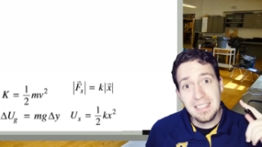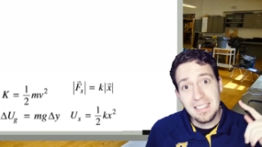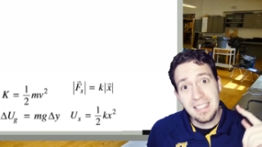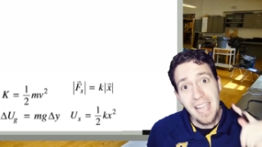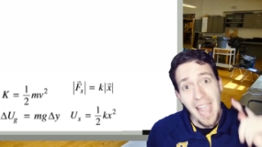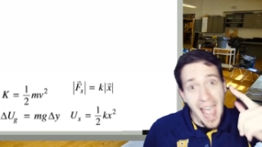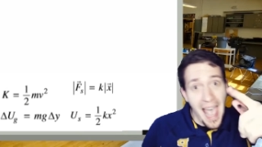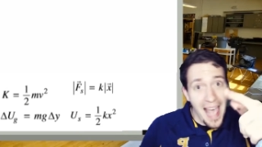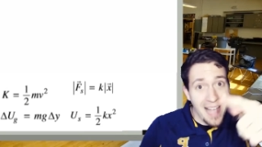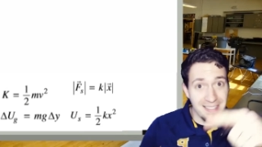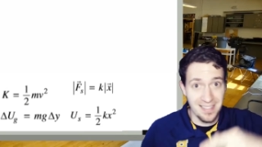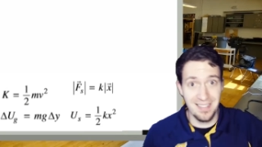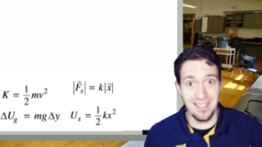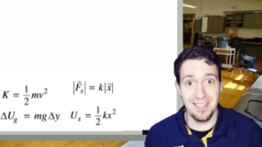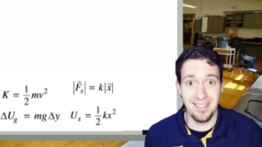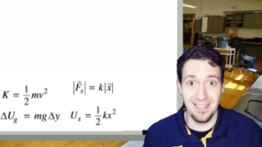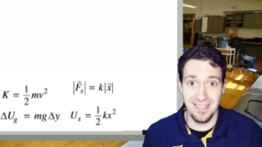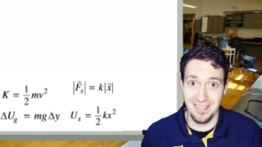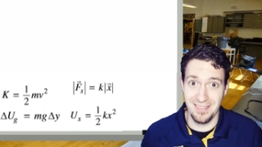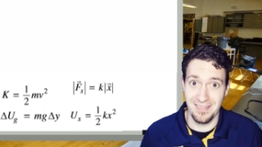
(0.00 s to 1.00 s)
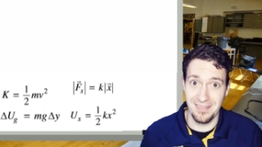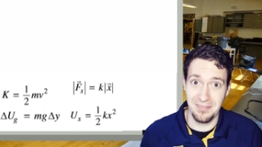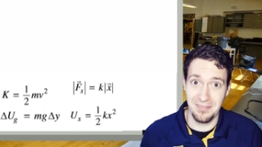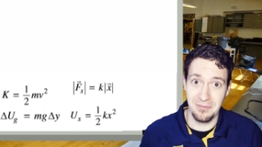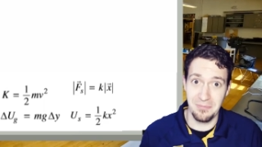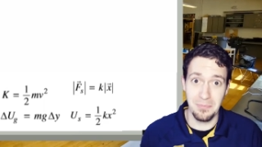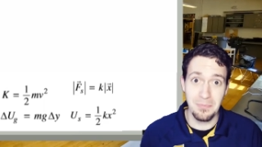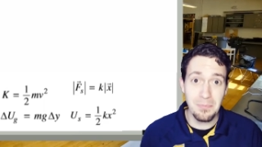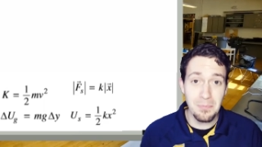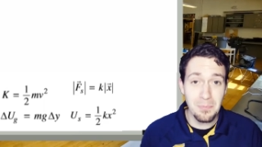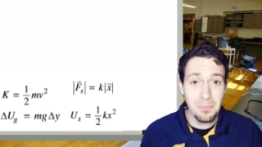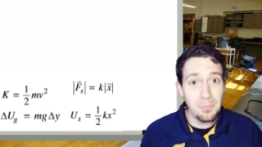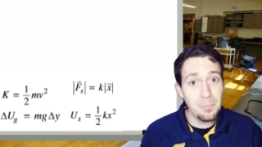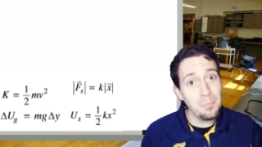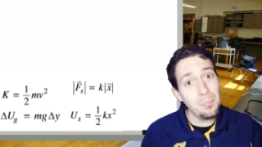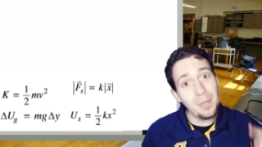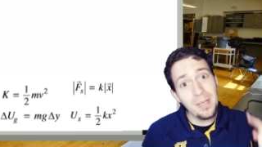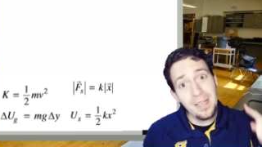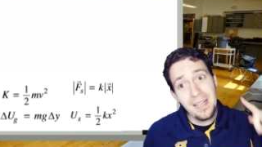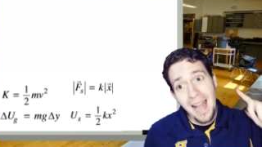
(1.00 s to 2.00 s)
Yes,
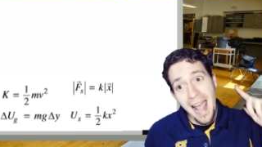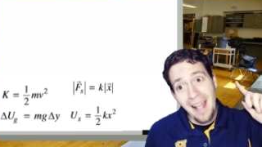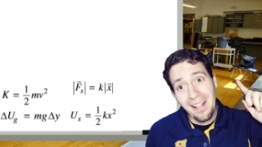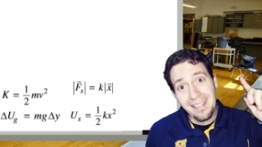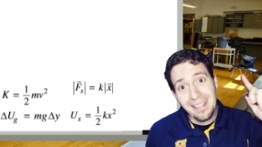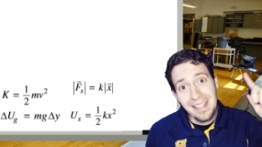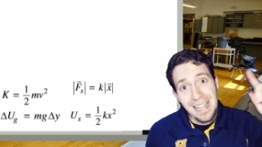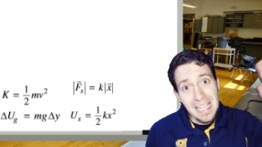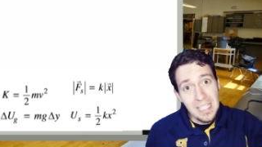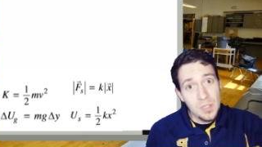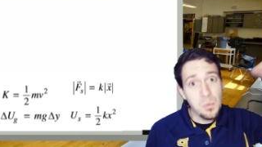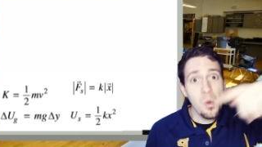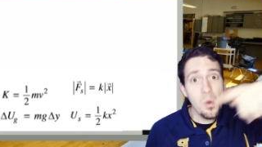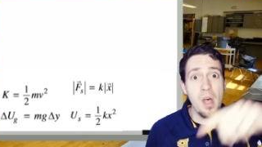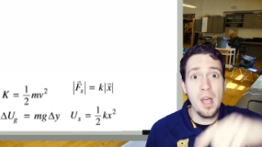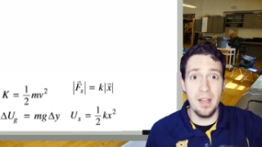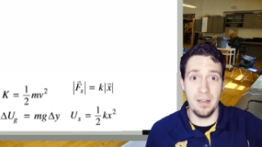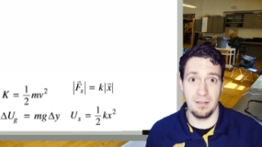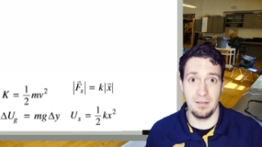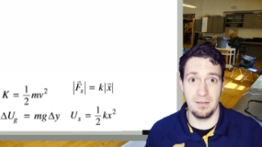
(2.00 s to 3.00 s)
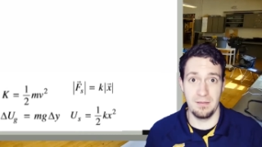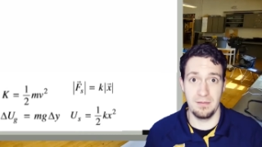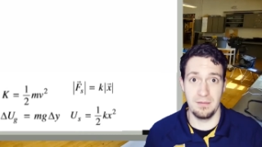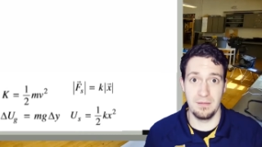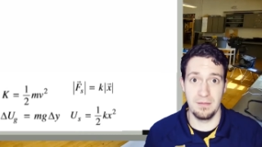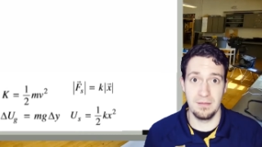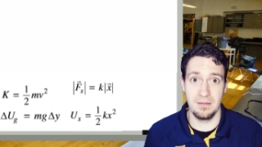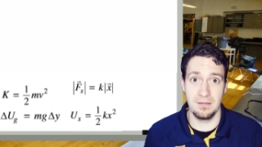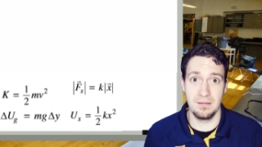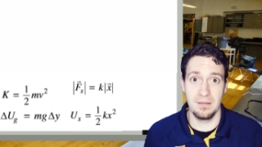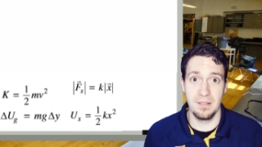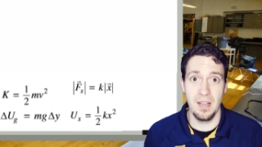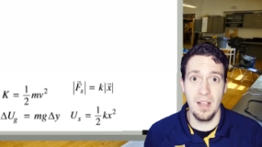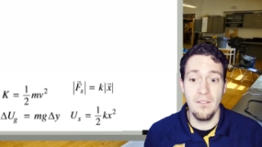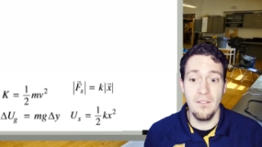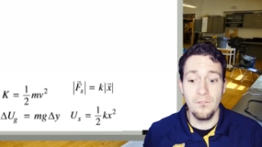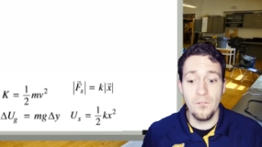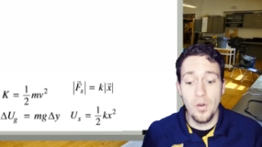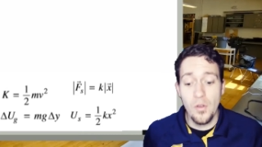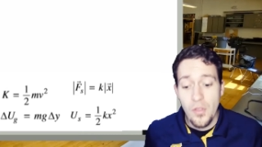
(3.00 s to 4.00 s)
but not this one.
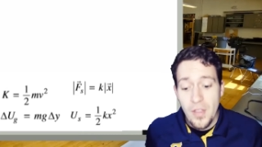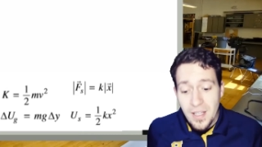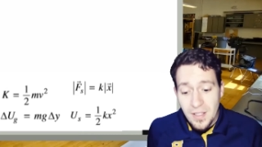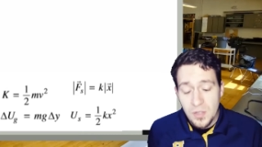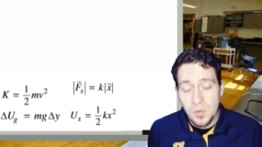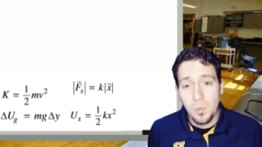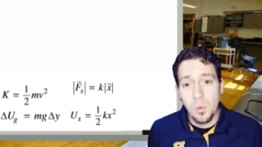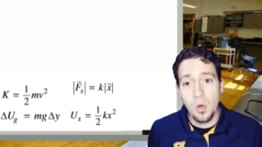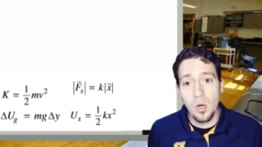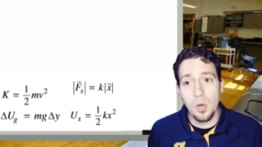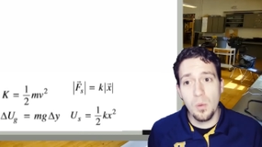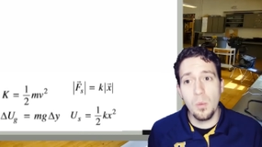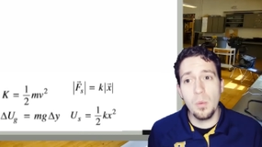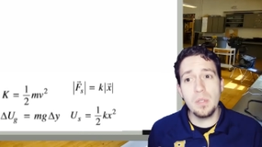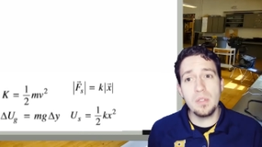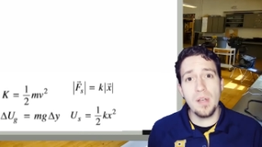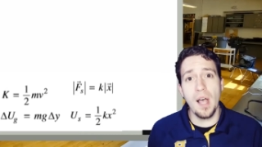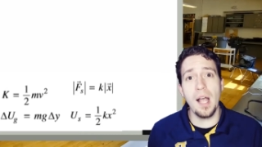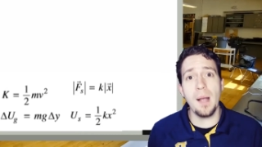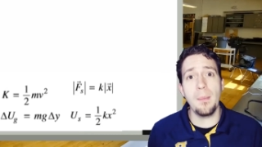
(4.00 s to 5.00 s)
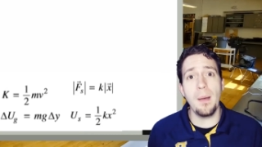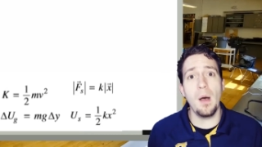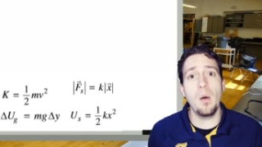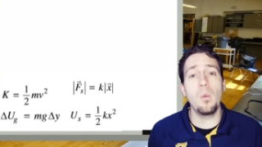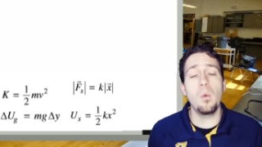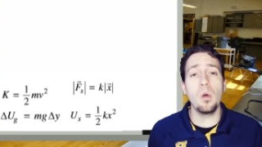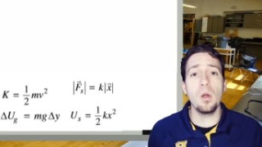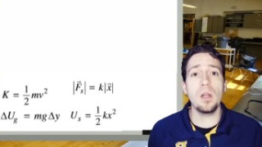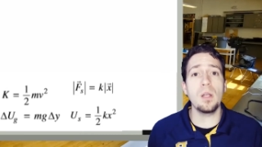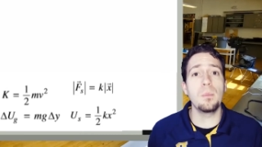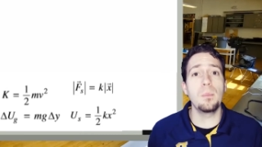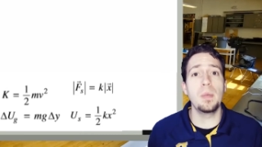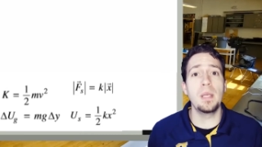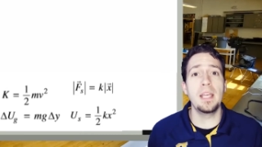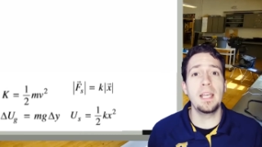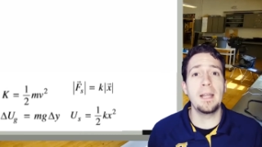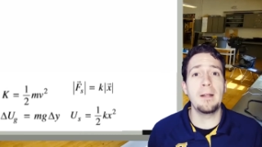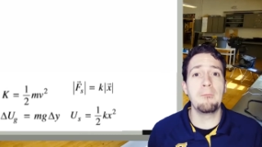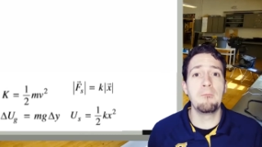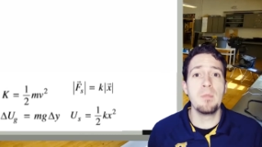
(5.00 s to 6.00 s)
For this work, we talk about work
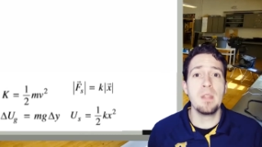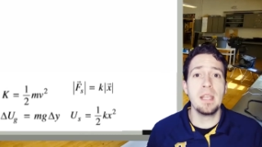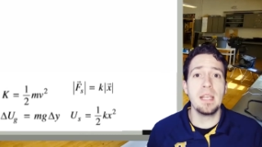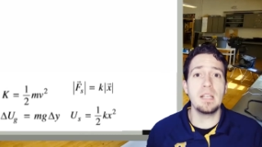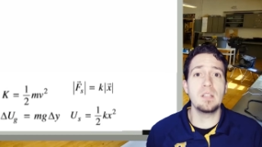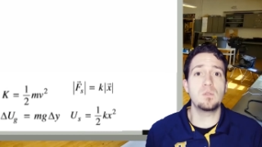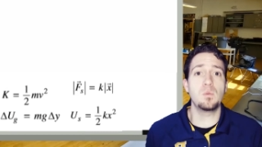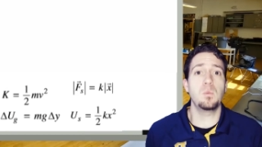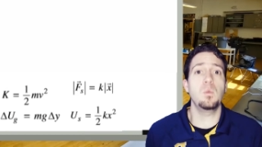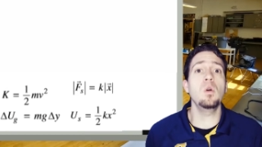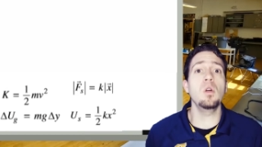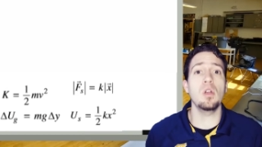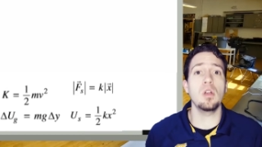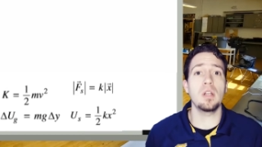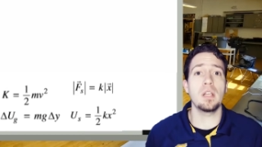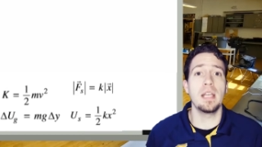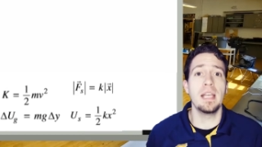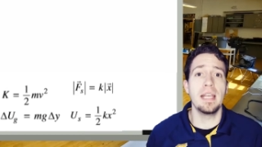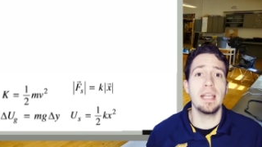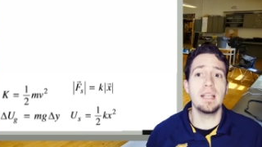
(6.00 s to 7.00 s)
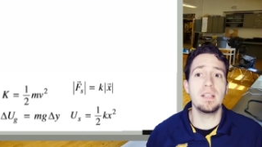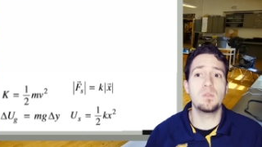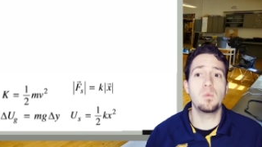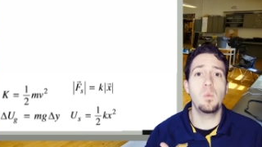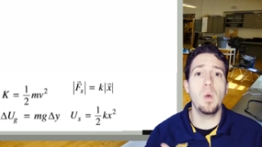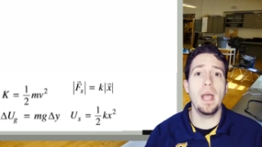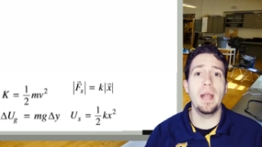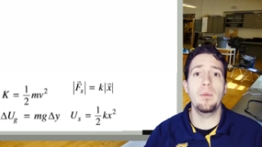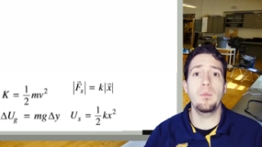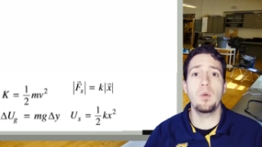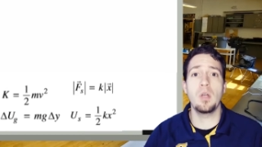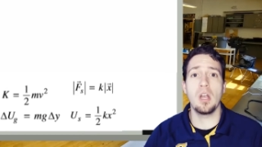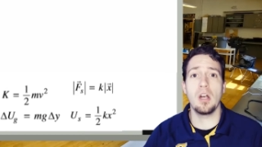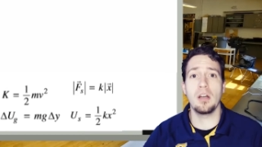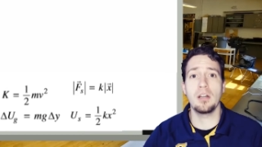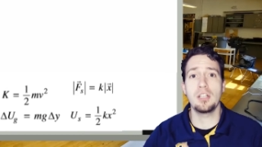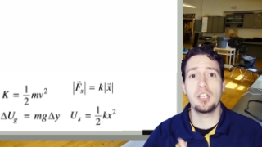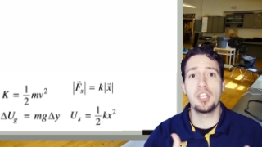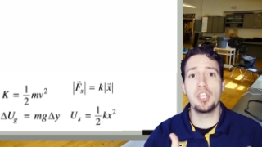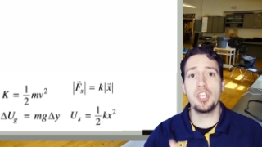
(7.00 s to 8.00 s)
being is work is when we
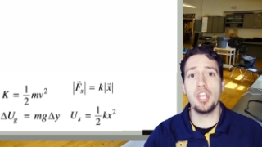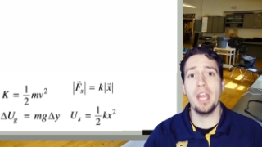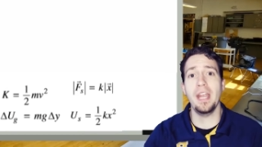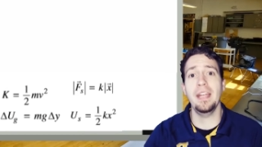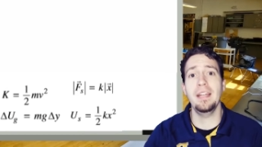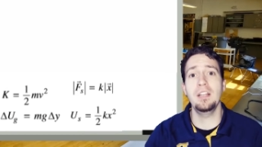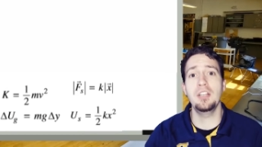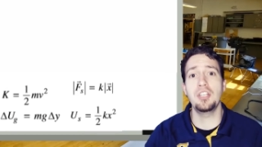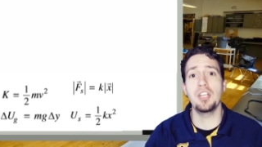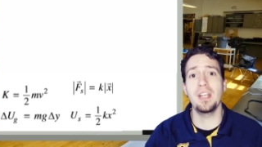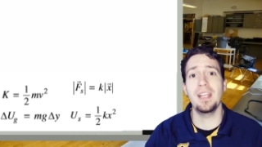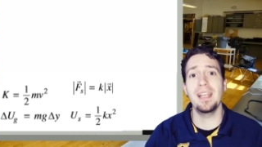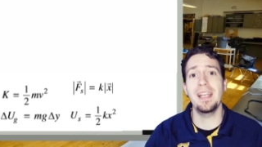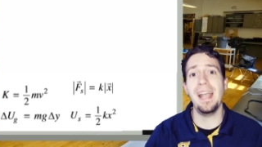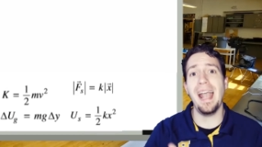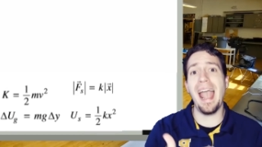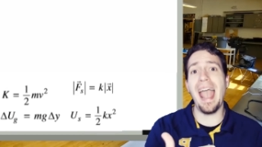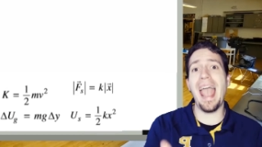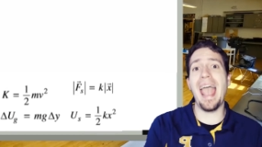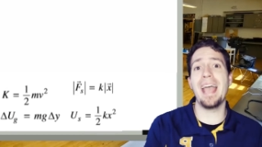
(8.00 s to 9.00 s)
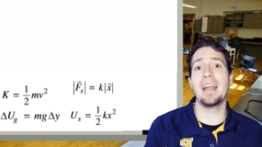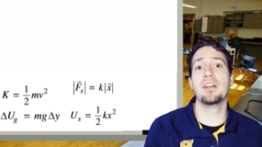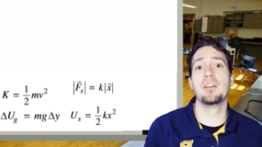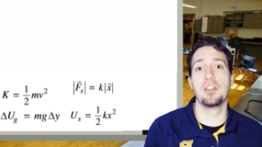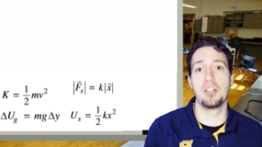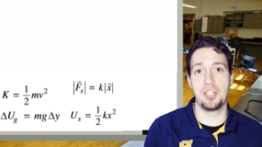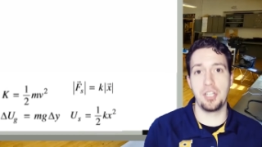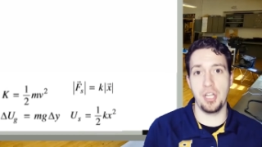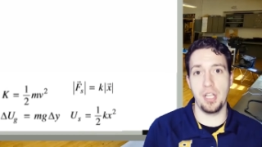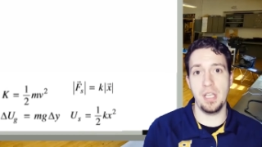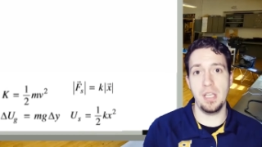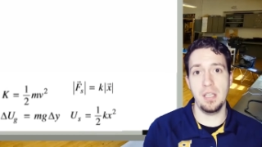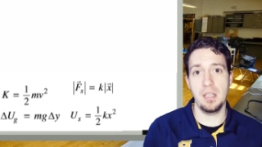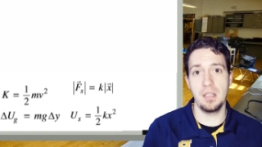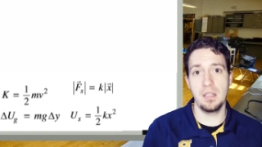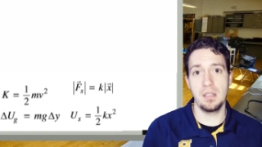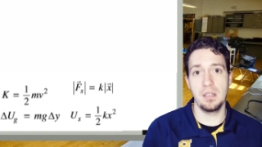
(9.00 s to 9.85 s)
are changing energy